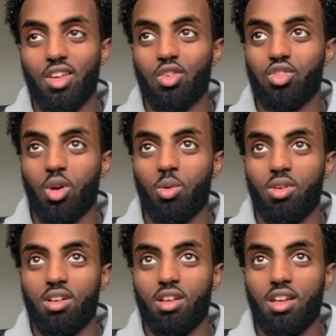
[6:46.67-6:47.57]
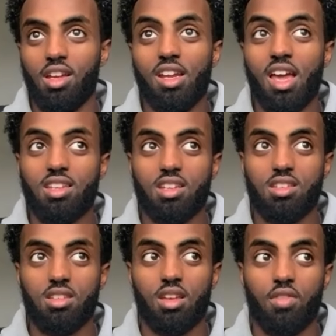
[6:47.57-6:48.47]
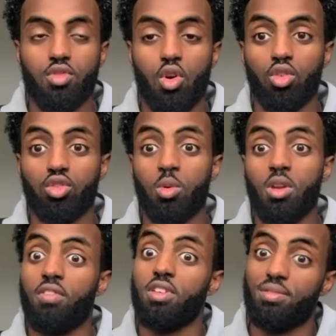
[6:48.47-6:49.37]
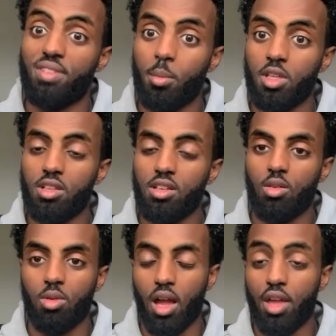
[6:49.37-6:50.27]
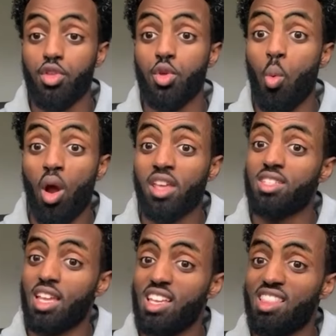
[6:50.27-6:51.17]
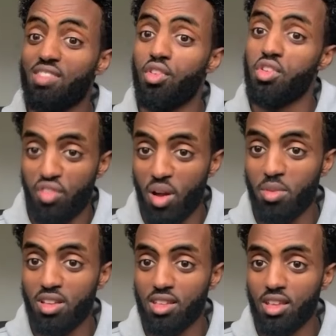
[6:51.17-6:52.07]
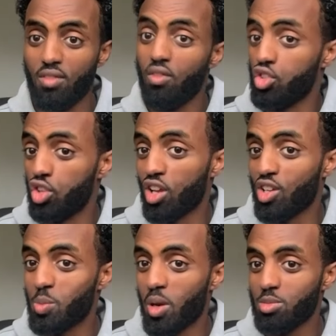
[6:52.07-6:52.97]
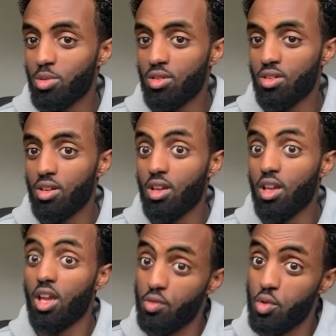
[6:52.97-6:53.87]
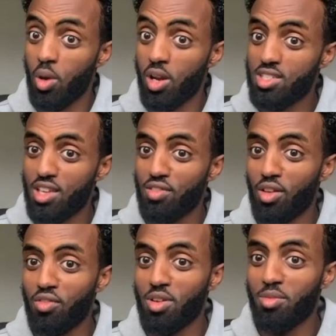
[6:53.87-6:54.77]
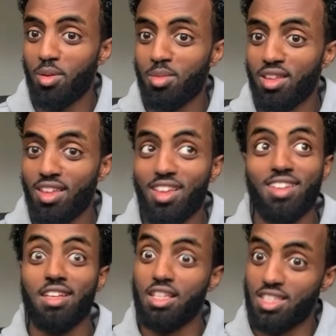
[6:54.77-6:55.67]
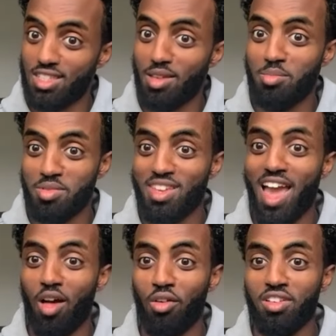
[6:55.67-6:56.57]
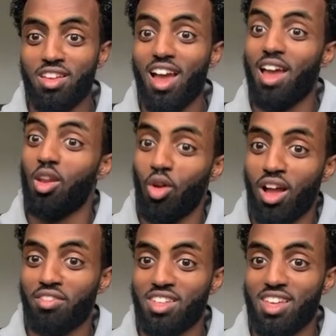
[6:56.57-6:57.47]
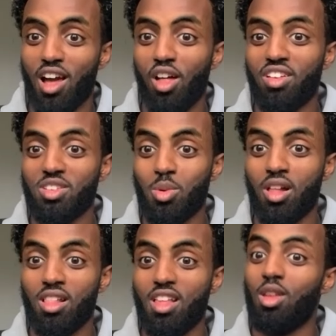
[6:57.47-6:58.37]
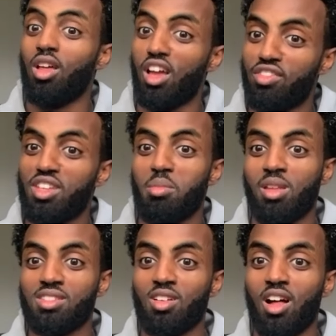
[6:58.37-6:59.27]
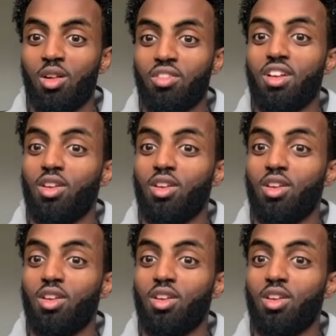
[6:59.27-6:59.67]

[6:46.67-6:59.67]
So, in essence, if you're doing it for your family, okay, you want to stay for your family as long as possible. If you want to stay long for your family, you need to stay really healthy and look after your health as well. Look after your mental health.